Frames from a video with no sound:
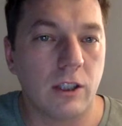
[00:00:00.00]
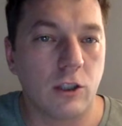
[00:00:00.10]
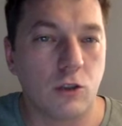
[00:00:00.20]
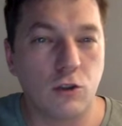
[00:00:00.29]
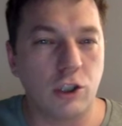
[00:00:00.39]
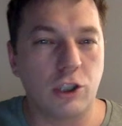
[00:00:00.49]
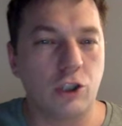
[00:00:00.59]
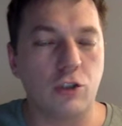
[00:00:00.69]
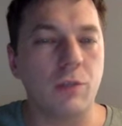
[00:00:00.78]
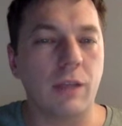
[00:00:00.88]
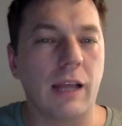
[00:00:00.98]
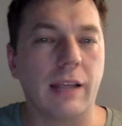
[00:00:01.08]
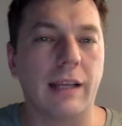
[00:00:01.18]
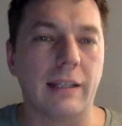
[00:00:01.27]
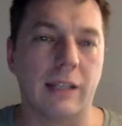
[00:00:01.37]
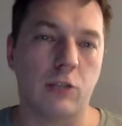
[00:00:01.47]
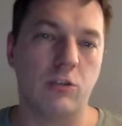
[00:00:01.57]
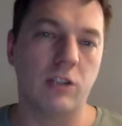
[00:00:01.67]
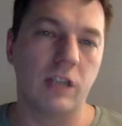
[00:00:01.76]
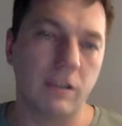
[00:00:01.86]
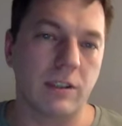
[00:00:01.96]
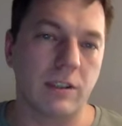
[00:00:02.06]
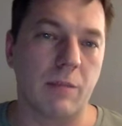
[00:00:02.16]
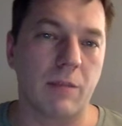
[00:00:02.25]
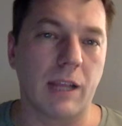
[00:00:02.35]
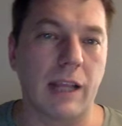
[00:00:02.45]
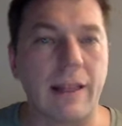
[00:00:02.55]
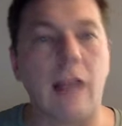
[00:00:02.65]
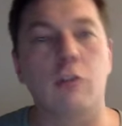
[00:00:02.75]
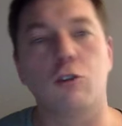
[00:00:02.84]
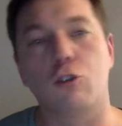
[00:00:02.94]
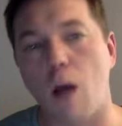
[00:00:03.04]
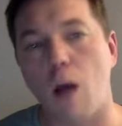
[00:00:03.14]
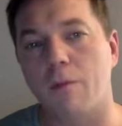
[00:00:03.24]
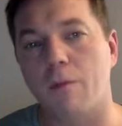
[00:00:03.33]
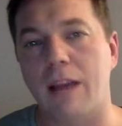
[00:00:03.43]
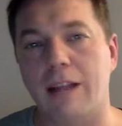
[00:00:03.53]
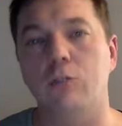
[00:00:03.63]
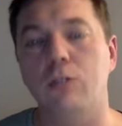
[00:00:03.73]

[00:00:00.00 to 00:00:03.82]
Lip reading: So it shouldn't be like that. Like you deliver something and then on top of that,